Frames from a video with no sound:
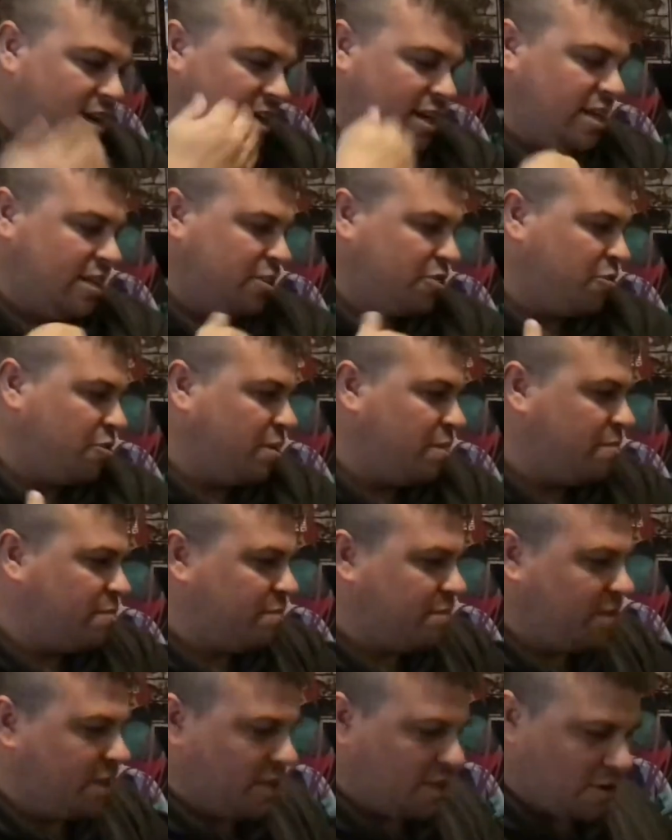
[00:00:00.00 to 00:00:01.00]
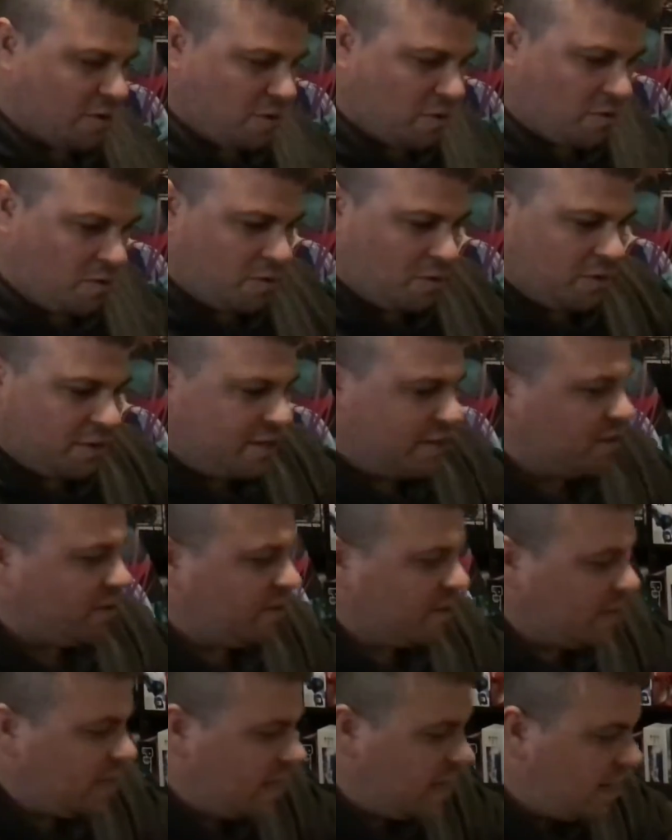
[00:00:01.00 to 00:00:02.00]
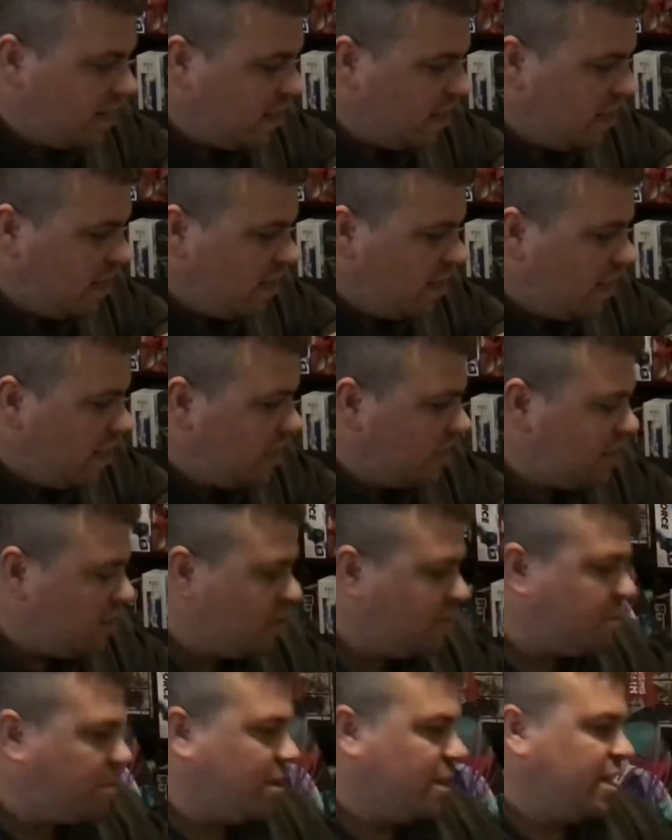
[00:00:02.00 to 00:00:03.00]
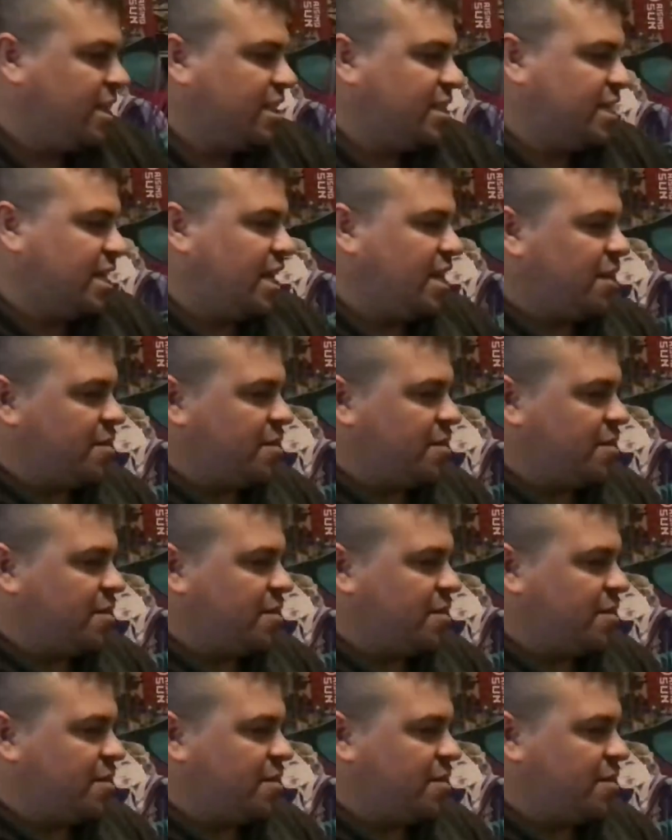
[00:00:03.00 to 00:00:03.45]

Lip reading: trim and the gold and all that. So I was pretty excited